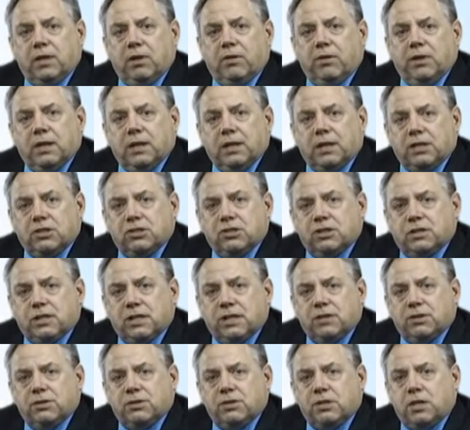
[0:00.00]
area
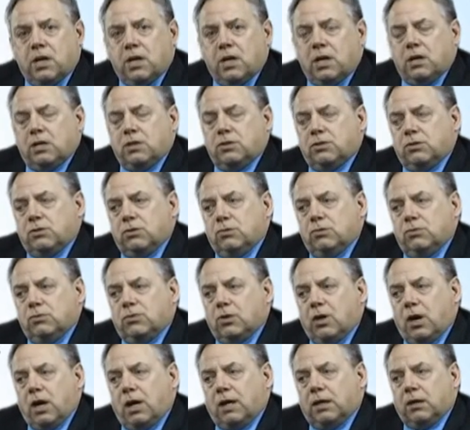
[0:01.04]
legislators to
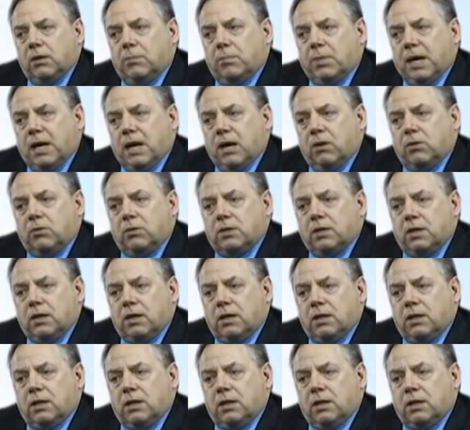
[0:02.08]
talk about